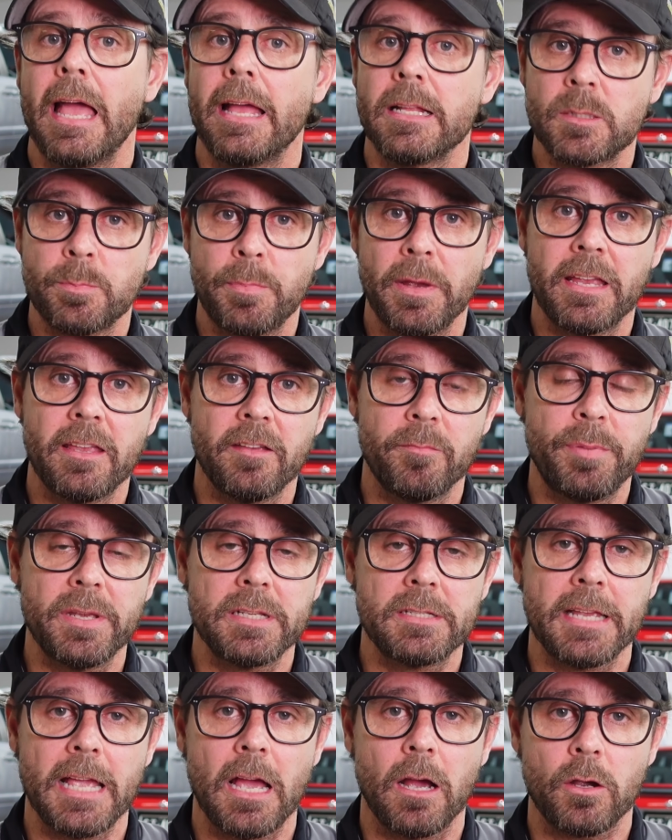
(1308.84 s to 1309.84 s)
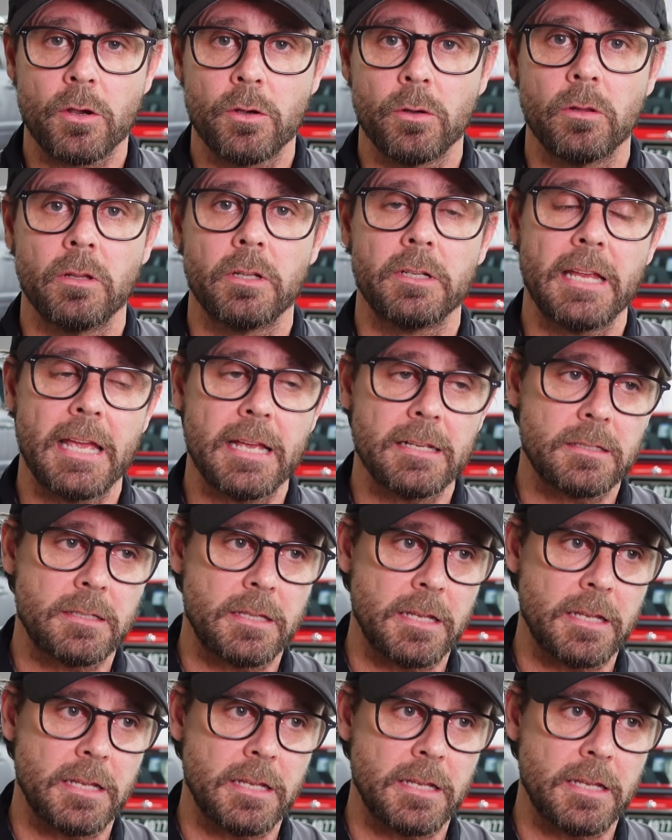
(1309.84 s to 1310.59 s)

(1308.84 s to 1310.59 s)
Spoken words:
And speaking of pissing out coolant, yes,